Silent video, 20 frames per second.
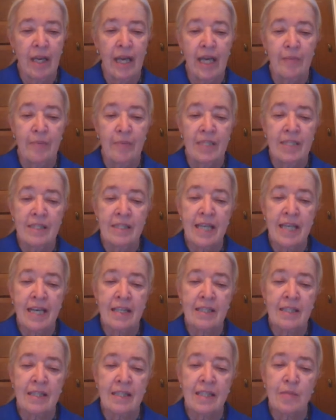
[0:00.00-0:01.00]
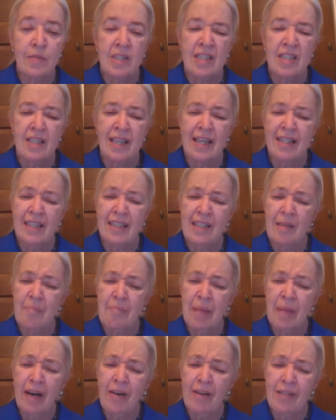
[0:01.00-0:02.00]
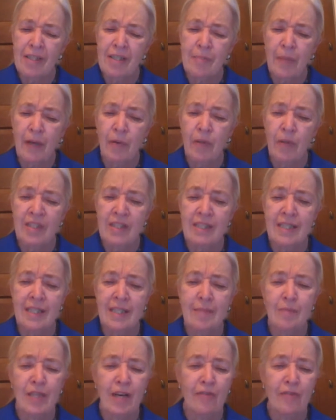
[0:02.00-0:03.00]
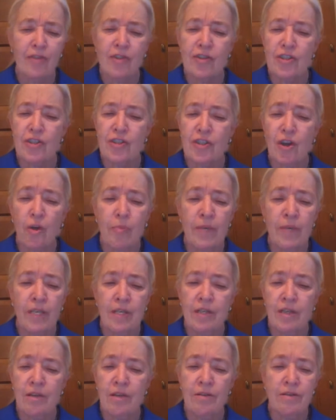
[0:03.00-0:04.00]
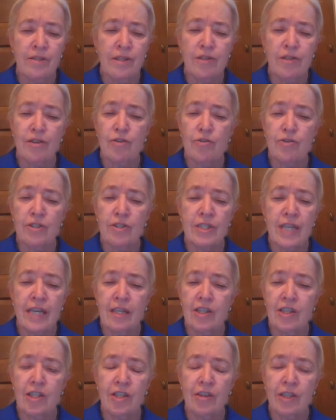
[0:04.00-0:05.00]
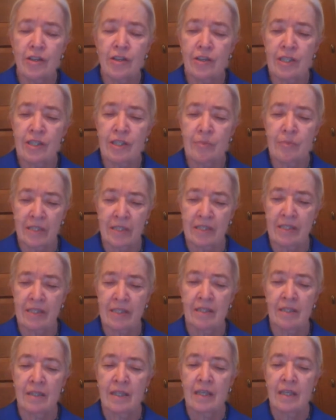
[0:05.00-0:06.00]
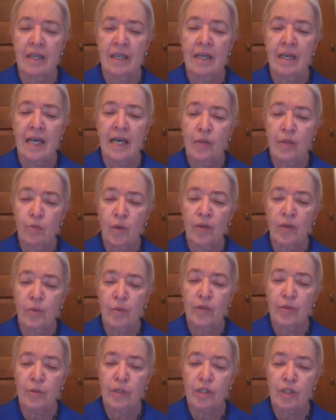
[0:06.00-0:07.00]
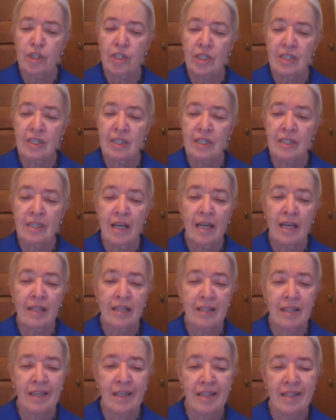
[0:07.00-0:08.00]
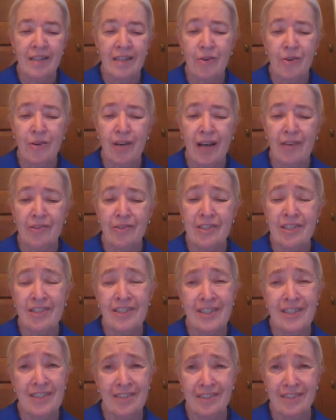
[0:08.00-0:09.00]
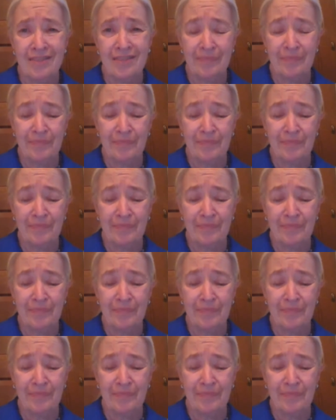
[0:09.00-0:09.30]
And Mrs. Ansley was slightly embarrassed by what seemed after so many years a new stage in their intimacy, and one with which she did not yet know how to deal.